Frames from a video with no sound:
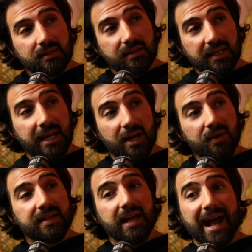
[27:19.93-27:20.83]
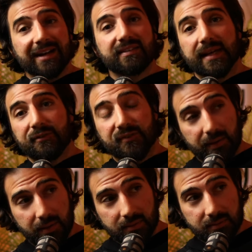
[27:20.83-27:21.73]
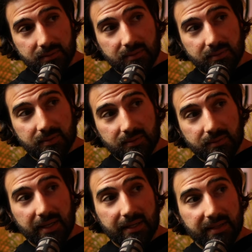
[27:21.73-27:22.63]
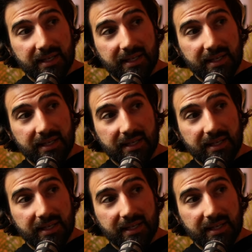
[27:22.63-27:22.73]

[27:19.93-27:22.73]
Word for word: King Herod acts like Pharaoh, right?